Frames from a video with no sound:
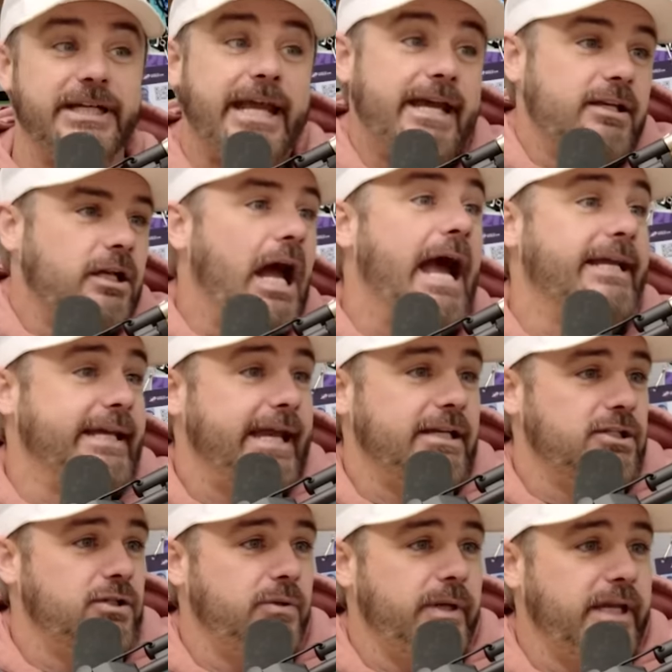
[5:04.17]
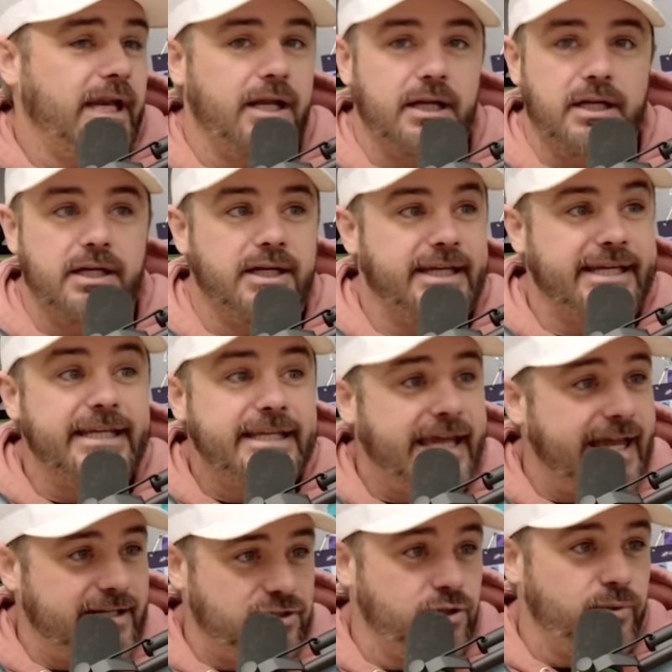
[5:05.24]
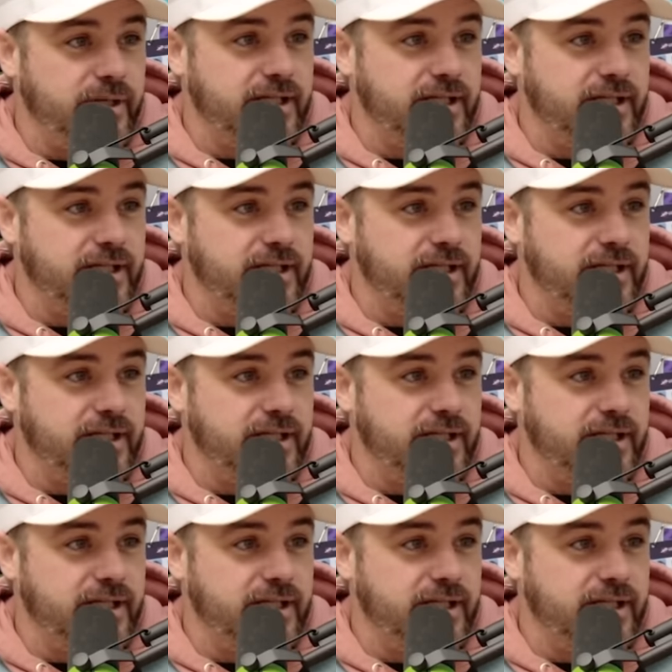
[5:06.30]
you can't i can't do it he can't do